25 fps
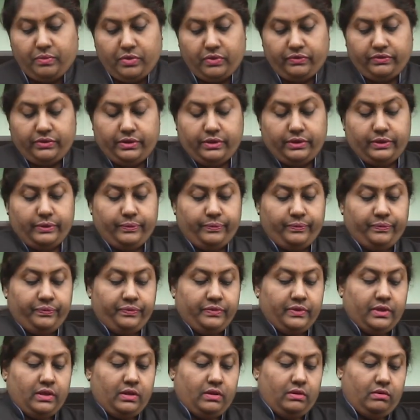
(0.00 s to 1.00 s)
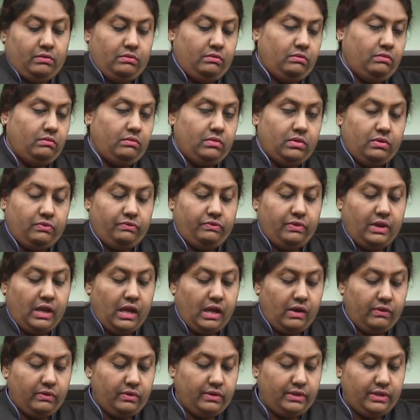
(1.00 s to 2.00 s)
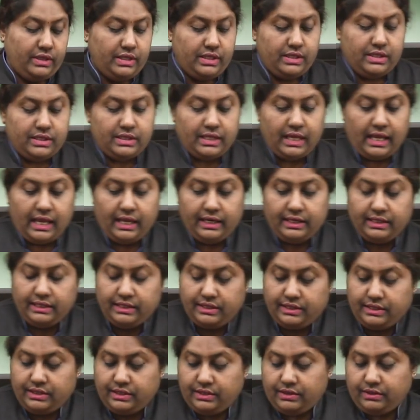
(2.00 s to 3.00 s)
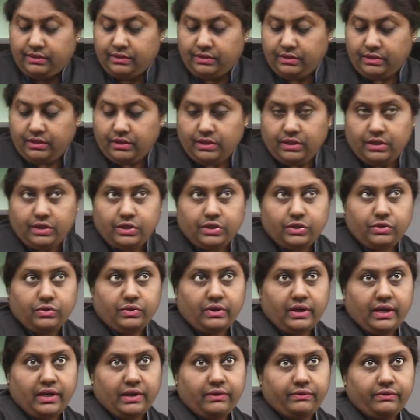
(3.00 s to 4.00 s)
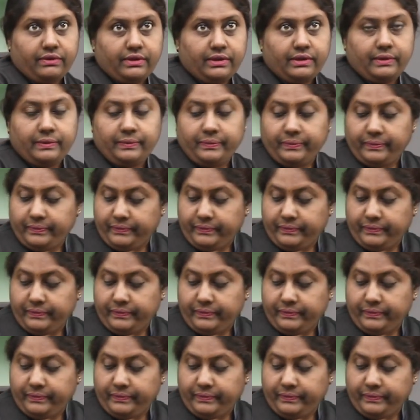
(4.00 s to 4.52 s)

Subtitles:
of the flour is added, you have a